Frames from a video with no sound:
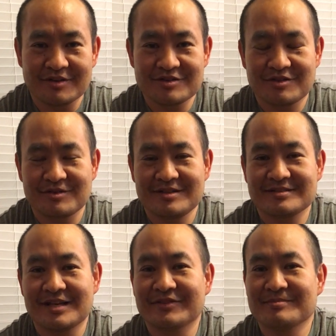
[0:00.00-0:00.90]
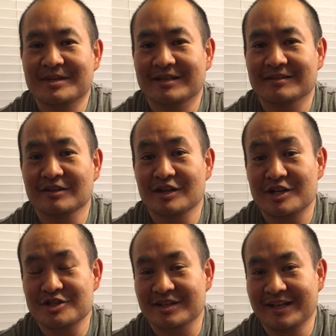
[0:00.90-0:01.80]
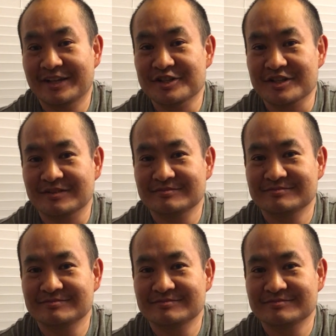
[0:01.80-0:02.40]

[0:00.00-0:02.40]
this 37-minute logic engine.